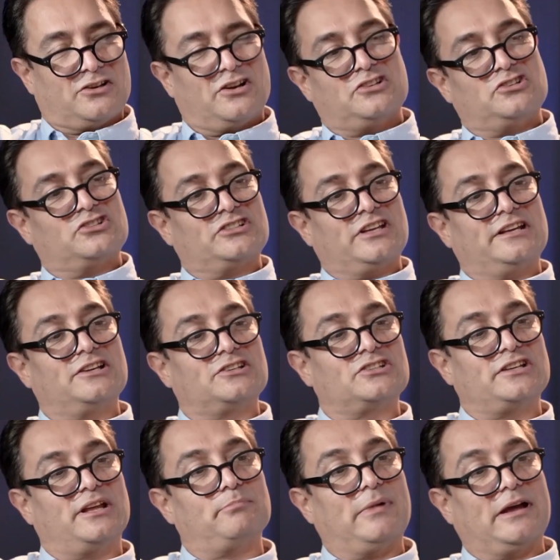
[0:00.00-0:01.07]
Could I just take a
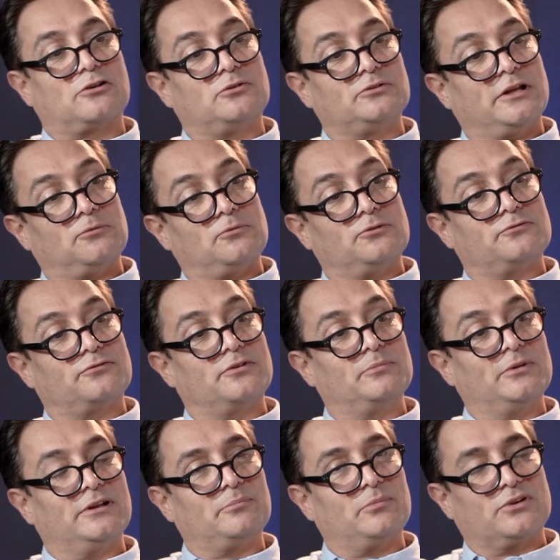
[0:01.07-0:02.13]
step back on that one for a
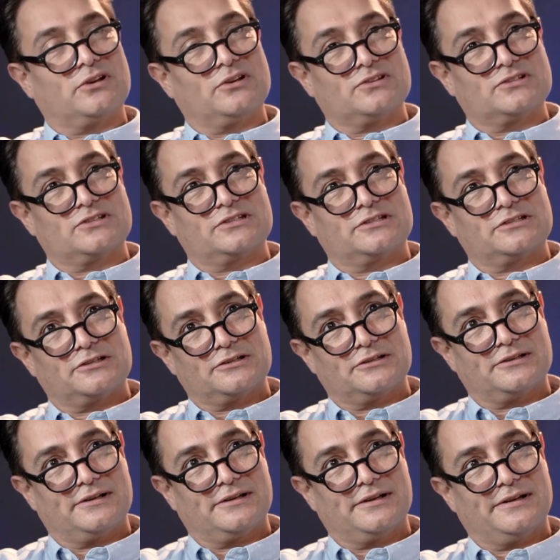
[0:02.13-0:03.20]
minute? Because
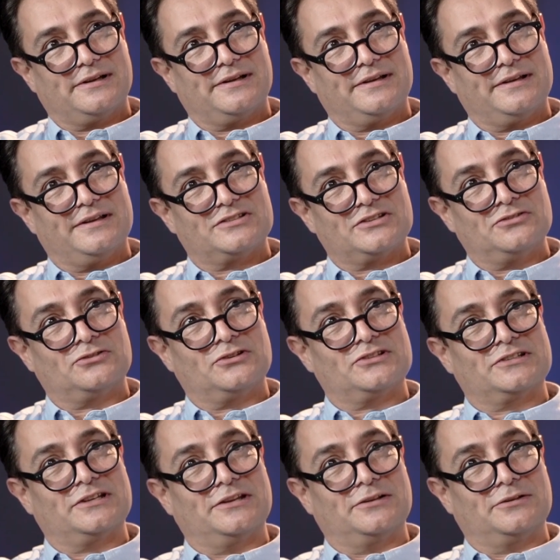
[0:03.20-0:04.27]
it's
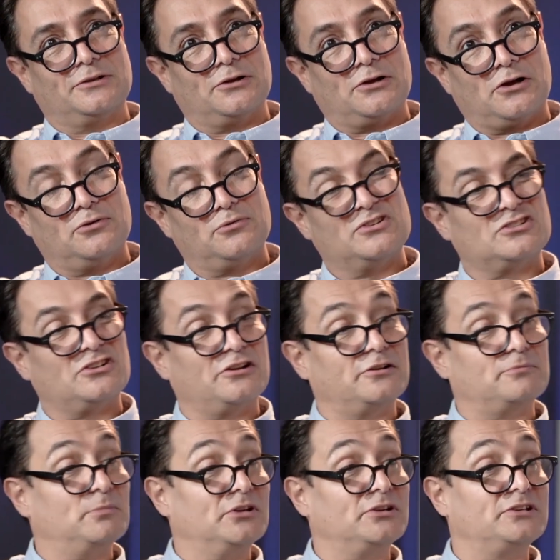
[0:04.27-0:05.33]
interesting that I always
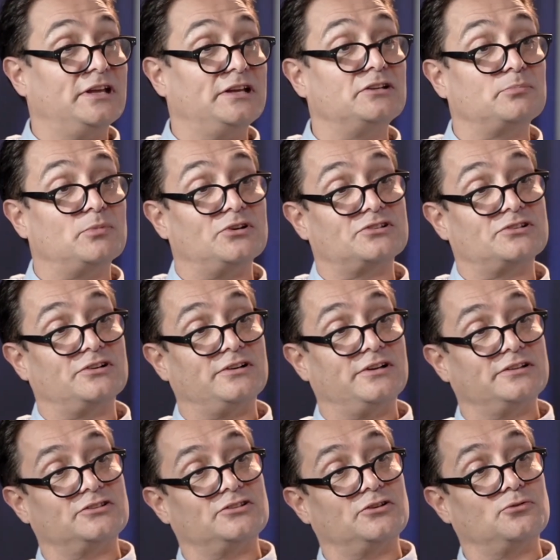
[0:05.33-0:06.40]
like, being a data person, I
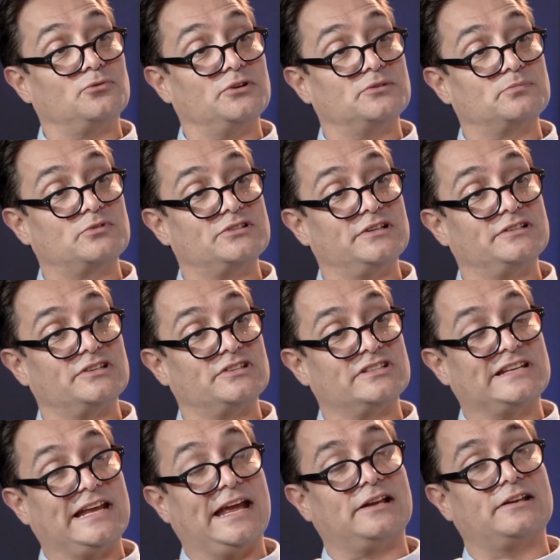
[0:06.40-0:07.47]
like to always present a
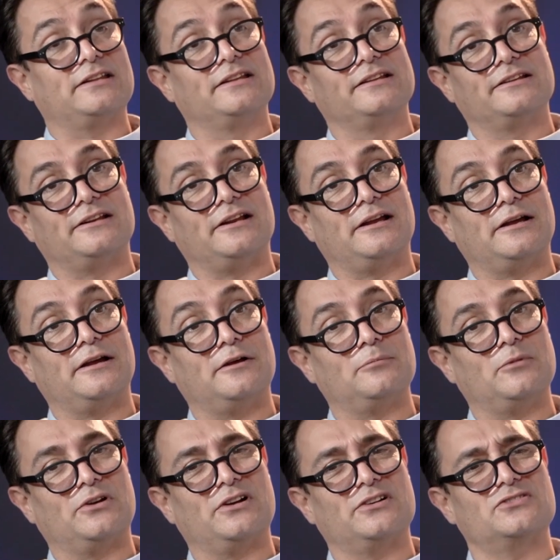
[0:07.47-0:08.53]
stat.
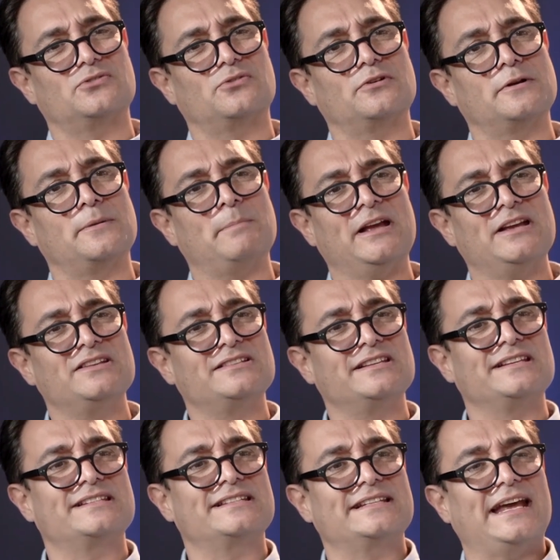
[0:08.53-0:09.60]
And I saw an
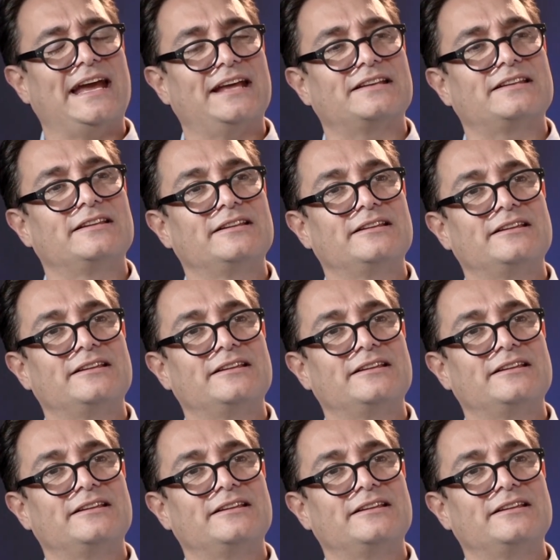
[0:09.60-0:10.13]
amazing stat